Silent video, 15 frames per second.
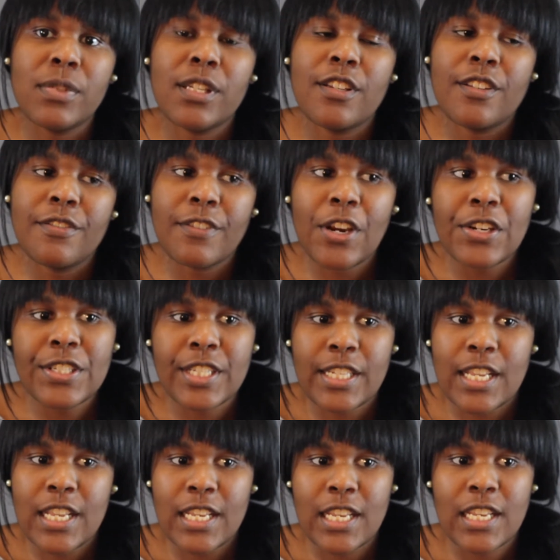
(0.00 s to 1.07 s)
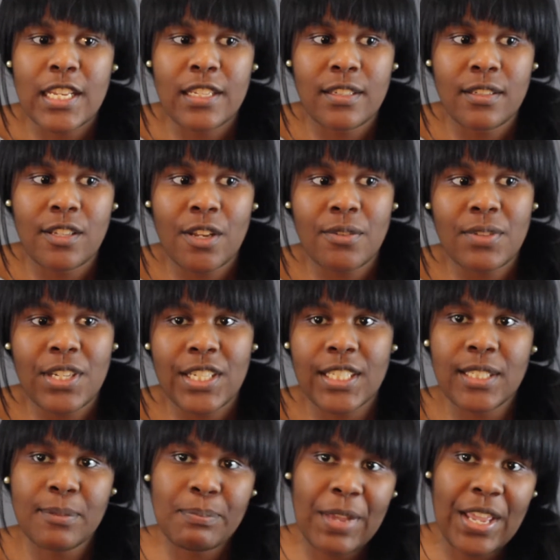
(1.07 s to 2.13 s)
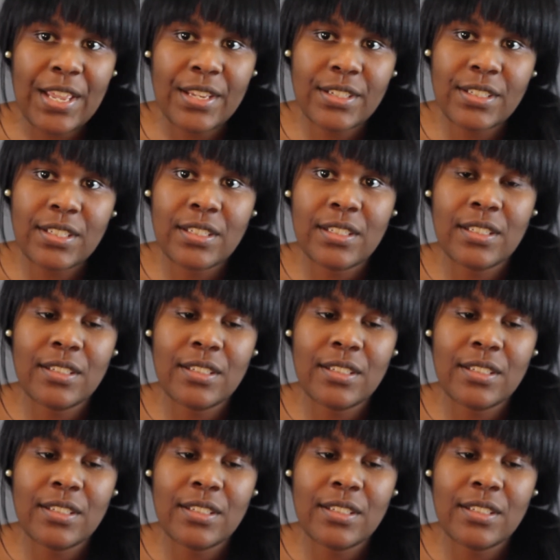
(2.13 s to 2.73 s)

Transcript: So the first thing is, don't expect